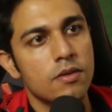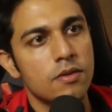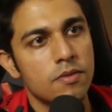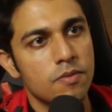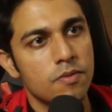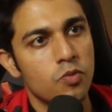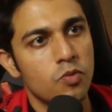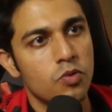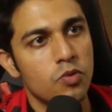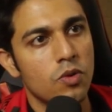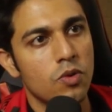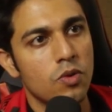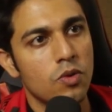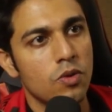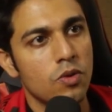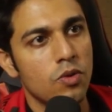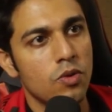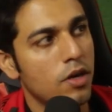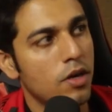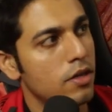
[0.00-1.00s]
So
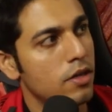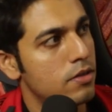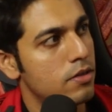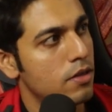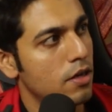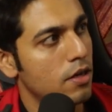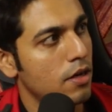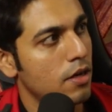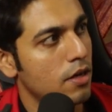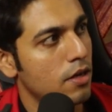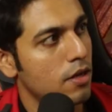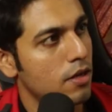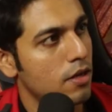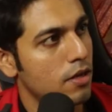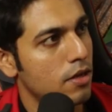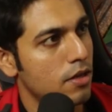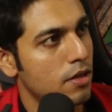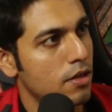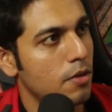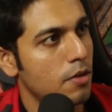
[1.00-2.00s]
you can see the
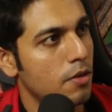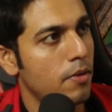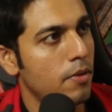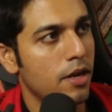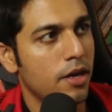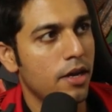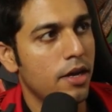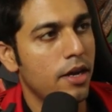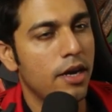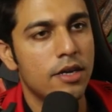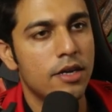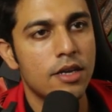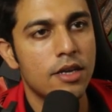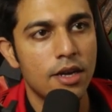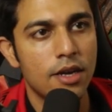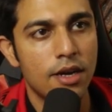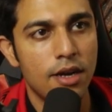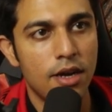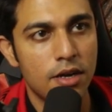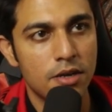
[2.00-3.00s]
player had
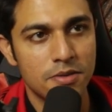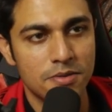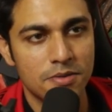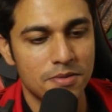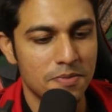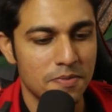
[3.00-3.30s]
killed us.